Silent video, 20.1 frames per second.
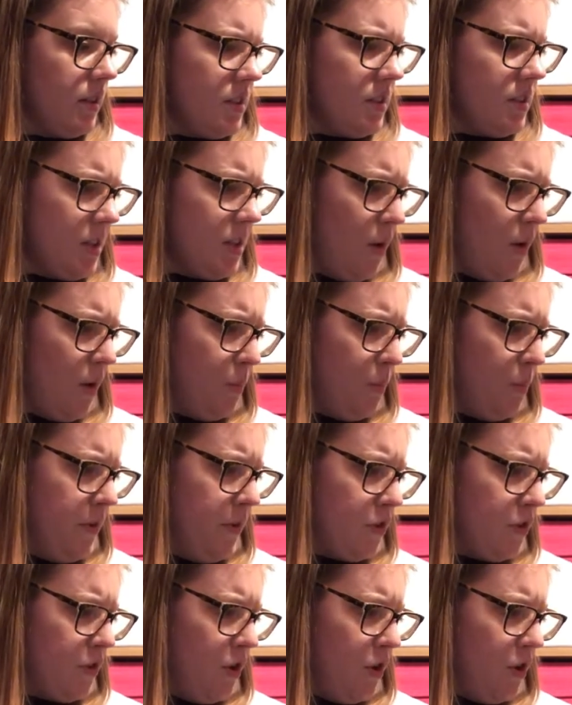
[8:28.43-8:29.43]
So
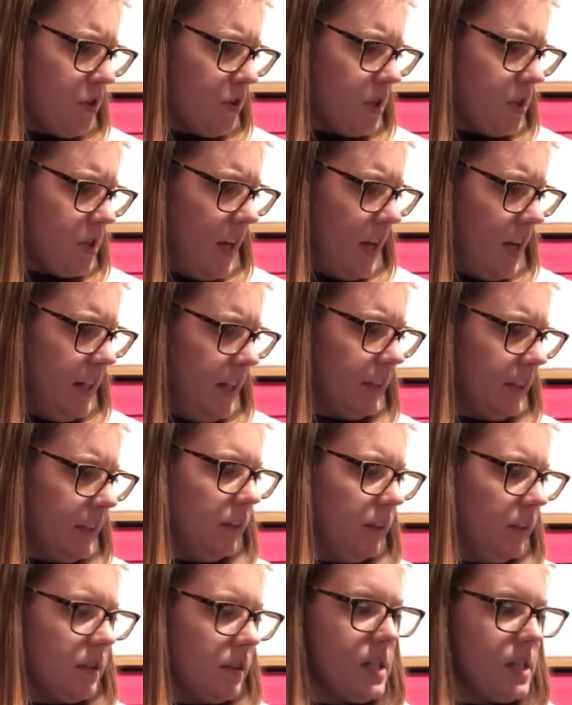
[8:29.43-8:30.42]
we've got a
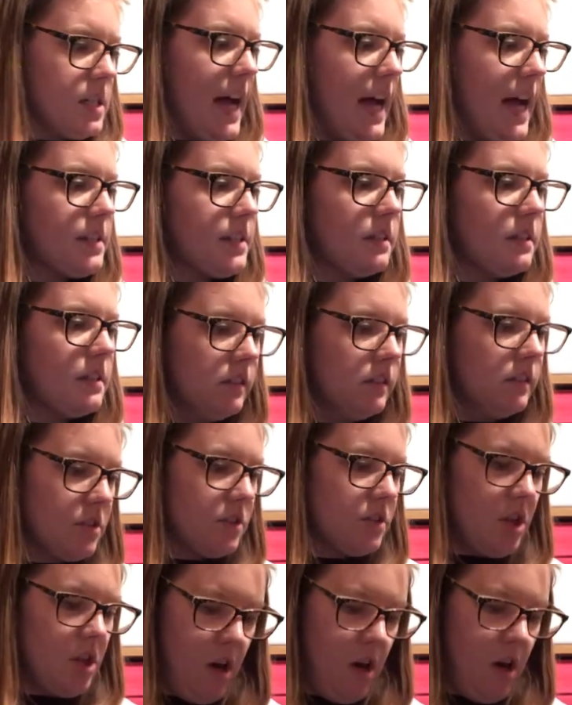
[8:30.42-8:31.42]
little tassel
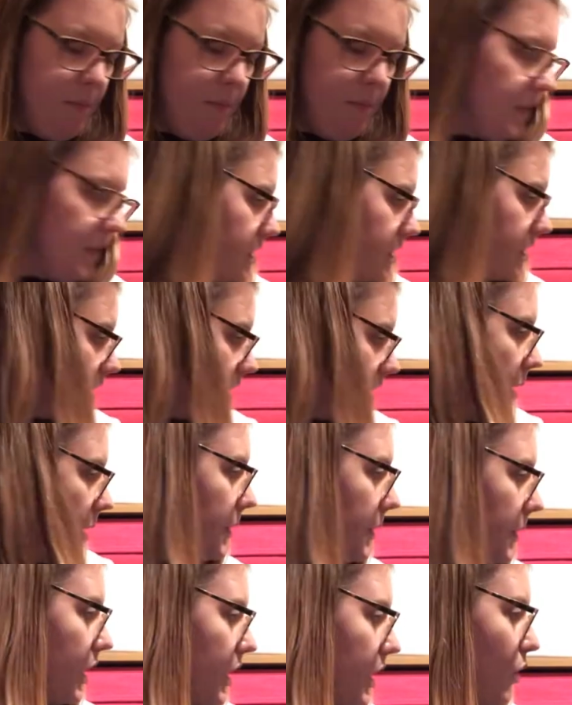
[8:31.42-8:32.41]
charm. So let me